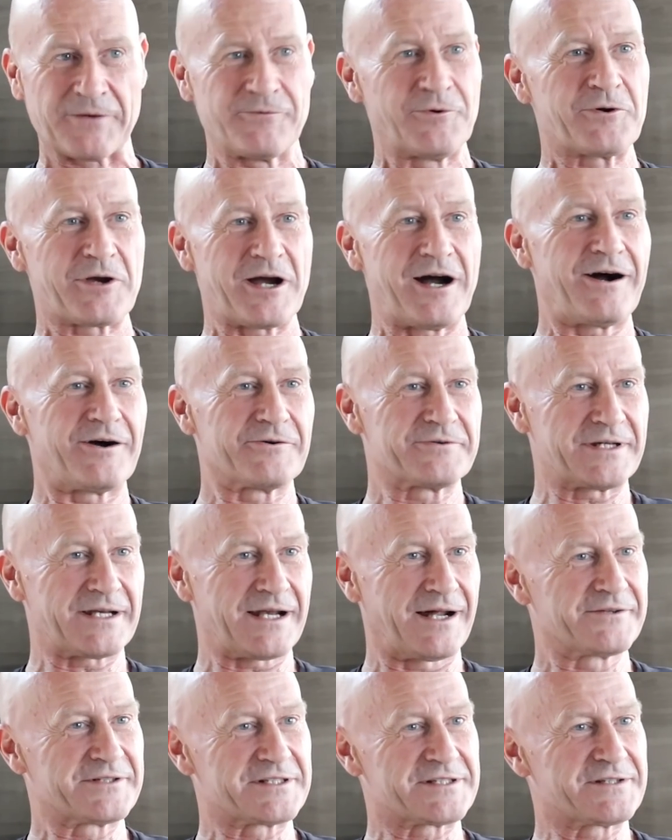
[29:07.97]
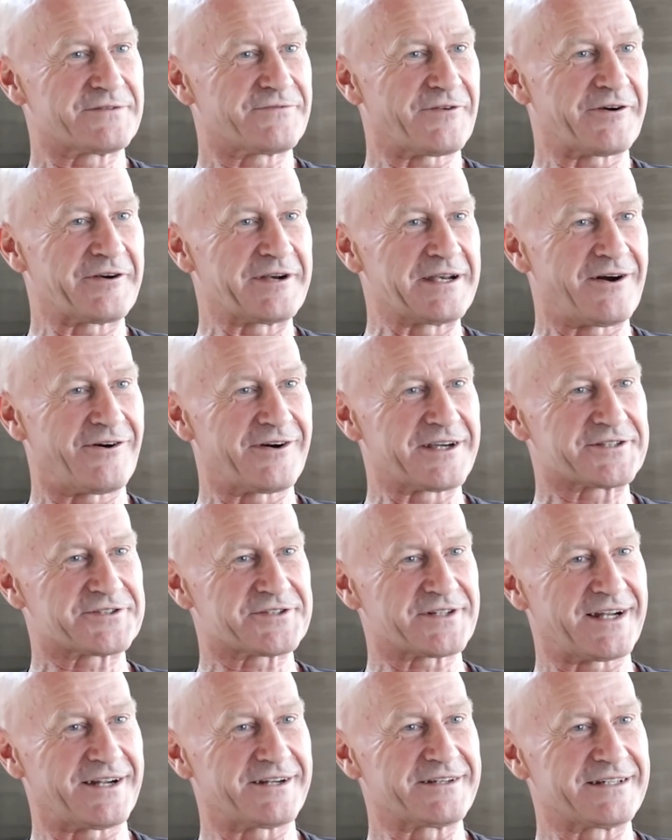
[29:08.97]
"Well, Karl, you know this is very
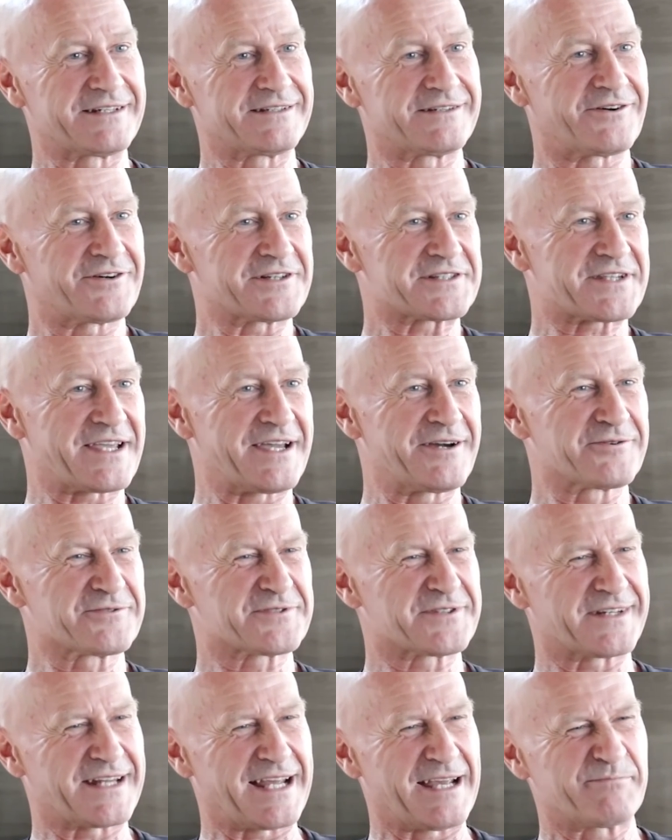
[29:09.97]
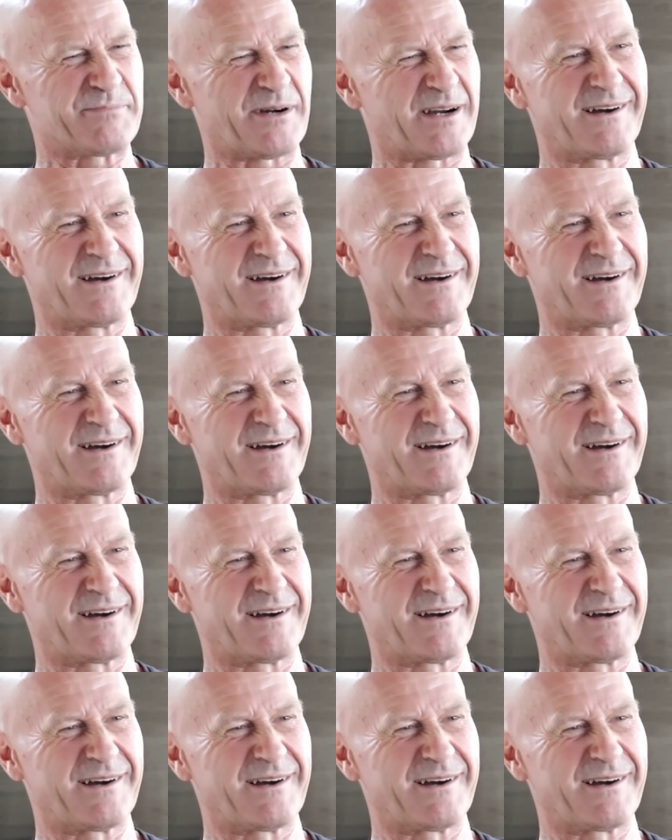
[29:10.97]
nice. You know they're nice girls and that,